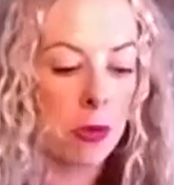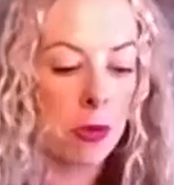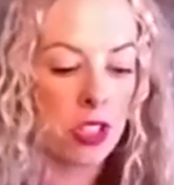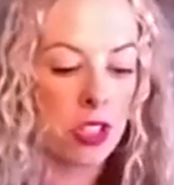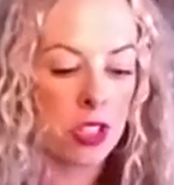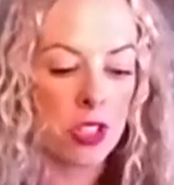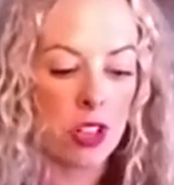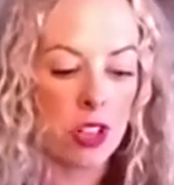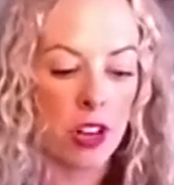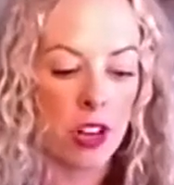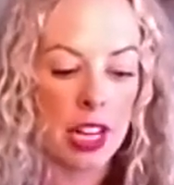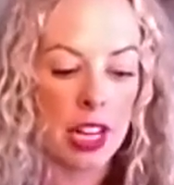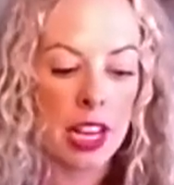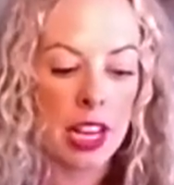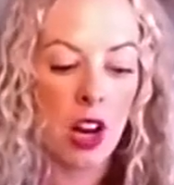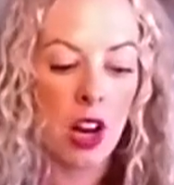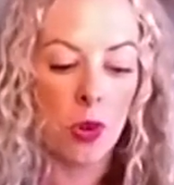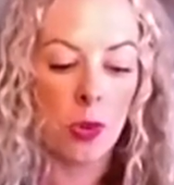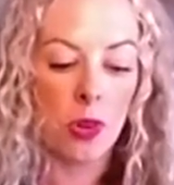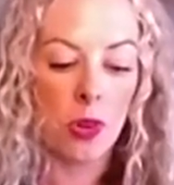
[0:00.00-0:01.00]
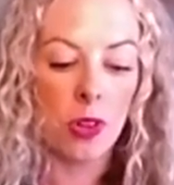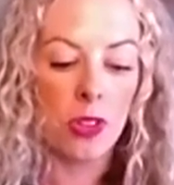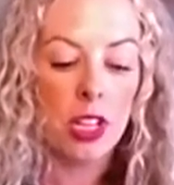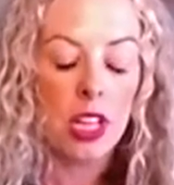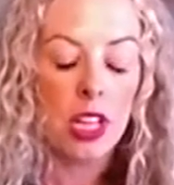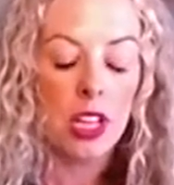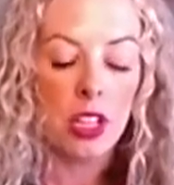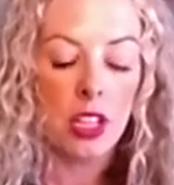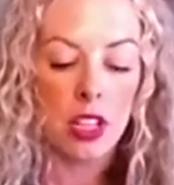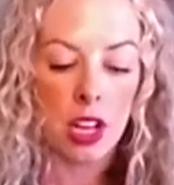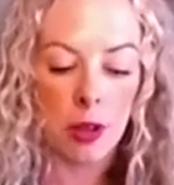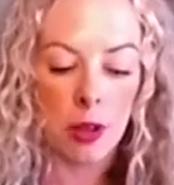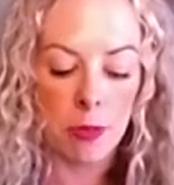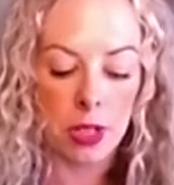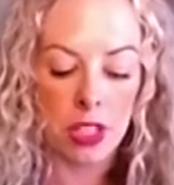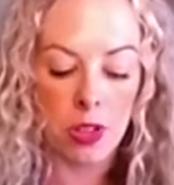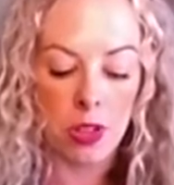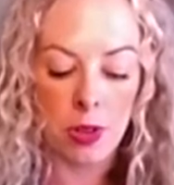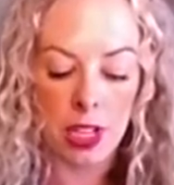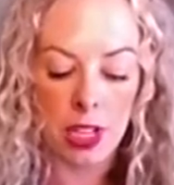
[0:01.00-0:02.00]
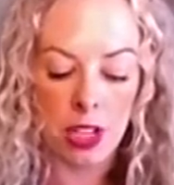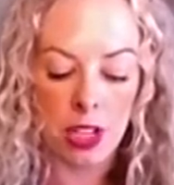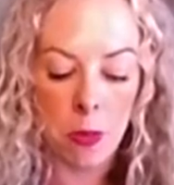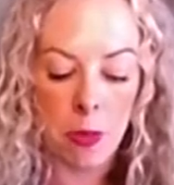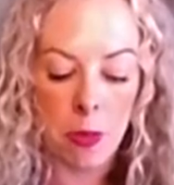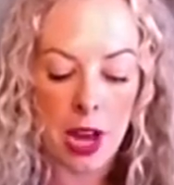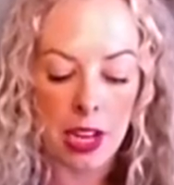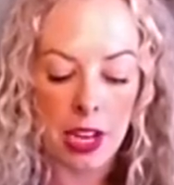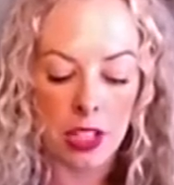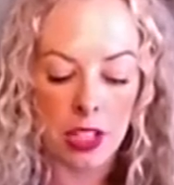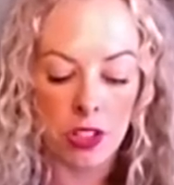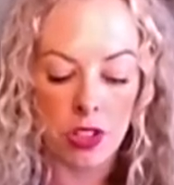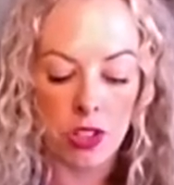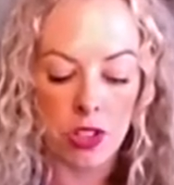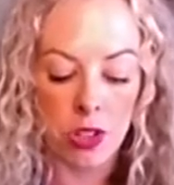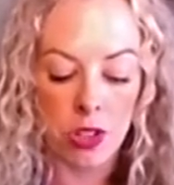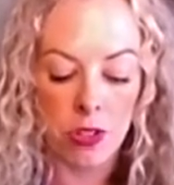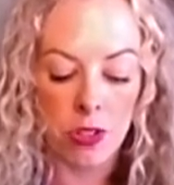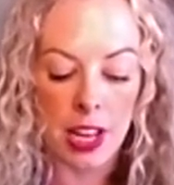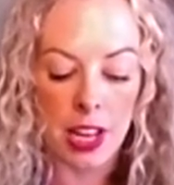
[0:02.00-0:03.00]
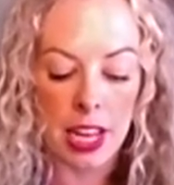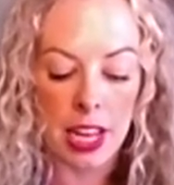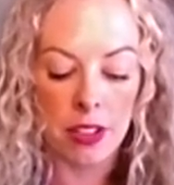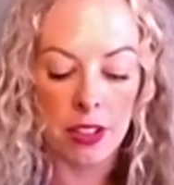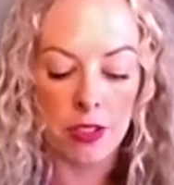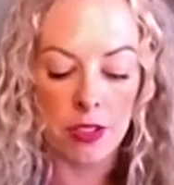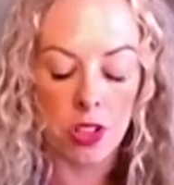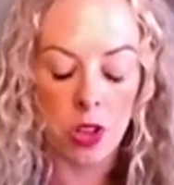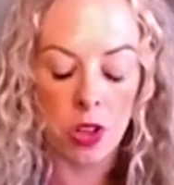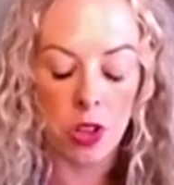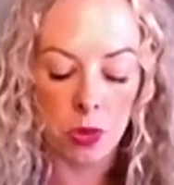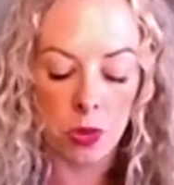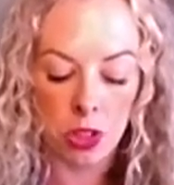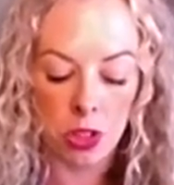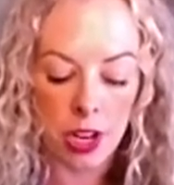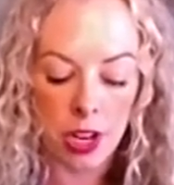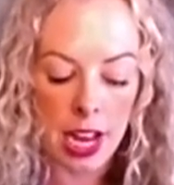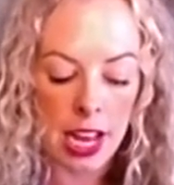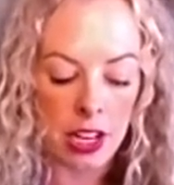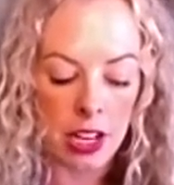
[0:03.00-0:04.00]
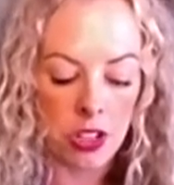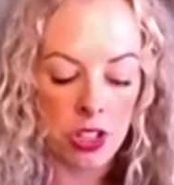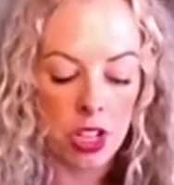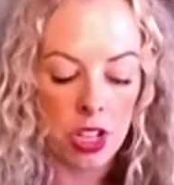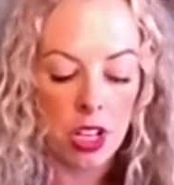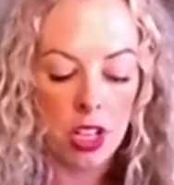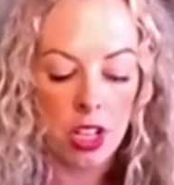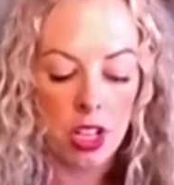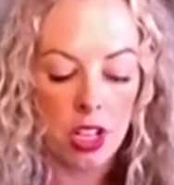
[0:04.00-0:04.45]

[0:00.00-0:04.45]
just starting out, you can go back and survey. So your edge,